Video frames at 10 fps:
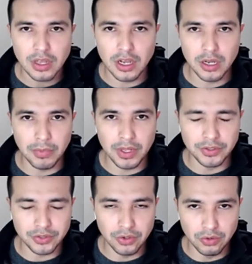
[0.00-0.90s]
And
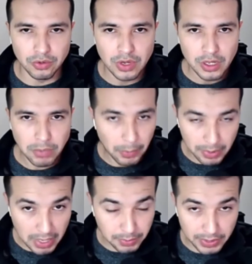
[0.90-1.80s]
so property
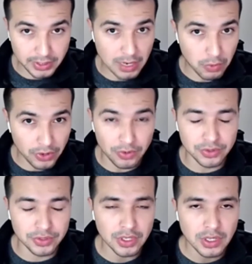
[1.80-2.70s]
management is not one of
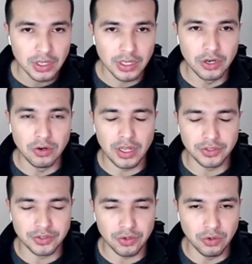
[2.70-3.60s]
those. And
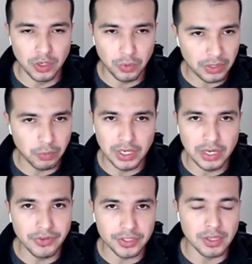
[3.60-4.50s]
so, we leave
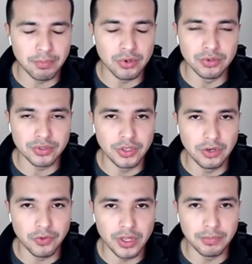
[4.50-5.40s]
it to the pros,
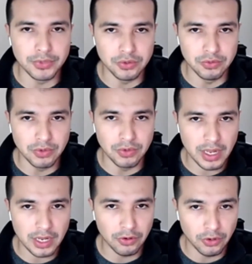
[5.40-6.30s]
for them to
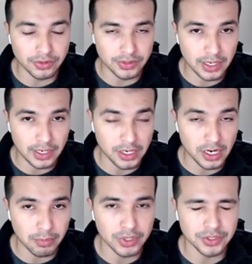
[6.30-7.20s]
handle those day-to-day
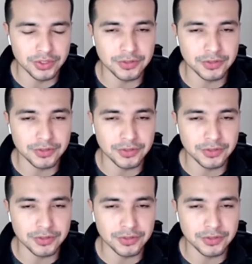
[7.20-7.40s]
operations.